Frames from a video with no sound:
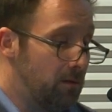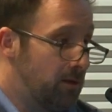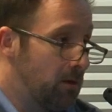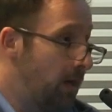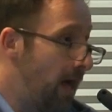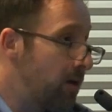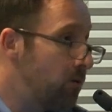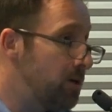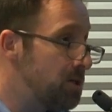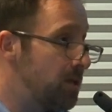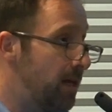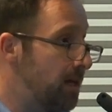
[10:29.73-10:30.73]
The
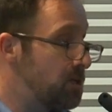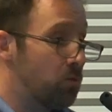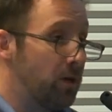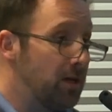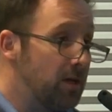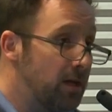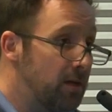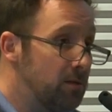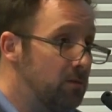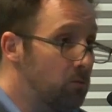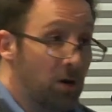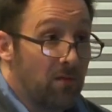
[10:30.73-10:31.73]
language that it's written
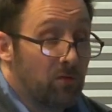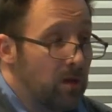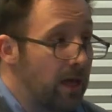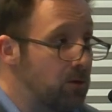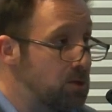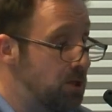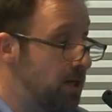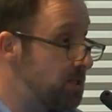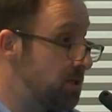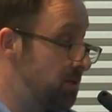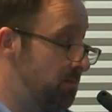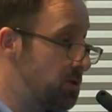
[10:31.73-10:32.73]
in, whatever language it
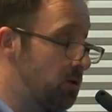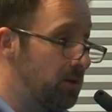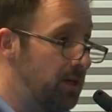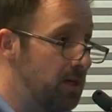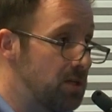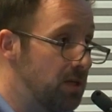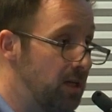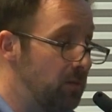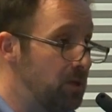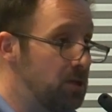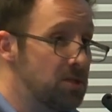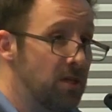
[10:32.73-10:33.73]
is, it certainly doesn't need to
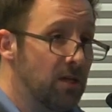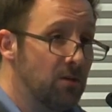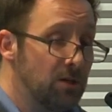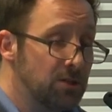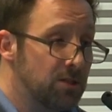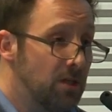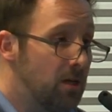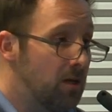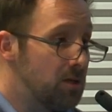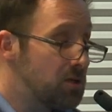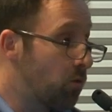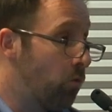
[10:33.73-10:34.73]
be just English.
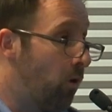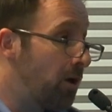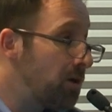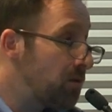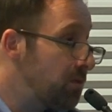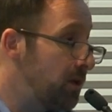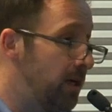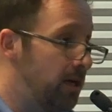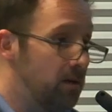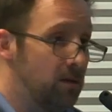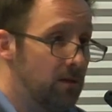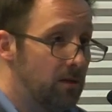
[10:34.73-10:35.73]
These are
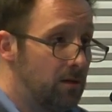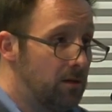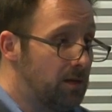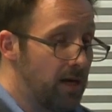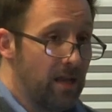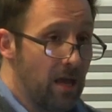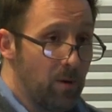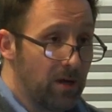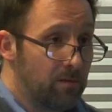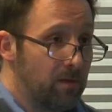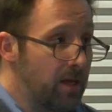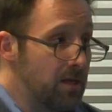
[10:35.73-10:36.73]
wonderfully dynamic
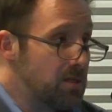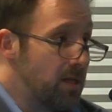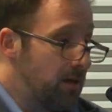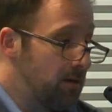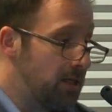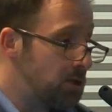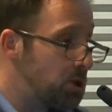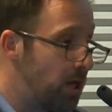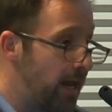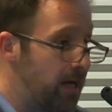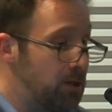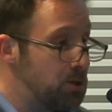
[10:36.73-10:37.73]
things that
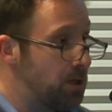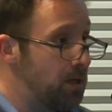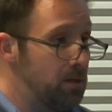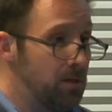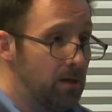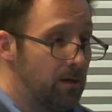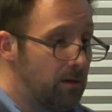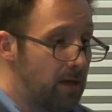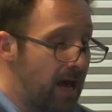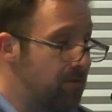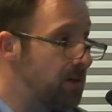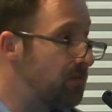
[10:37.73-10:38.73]
change and
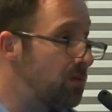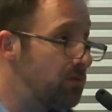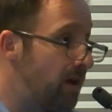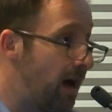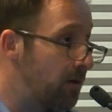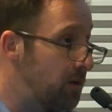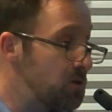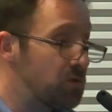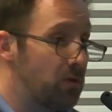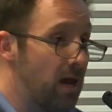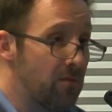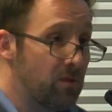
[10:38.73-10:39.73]
have different values
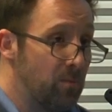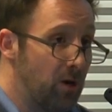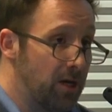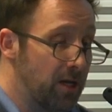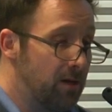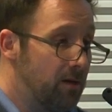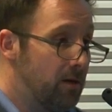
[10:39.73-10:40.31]
for everybody.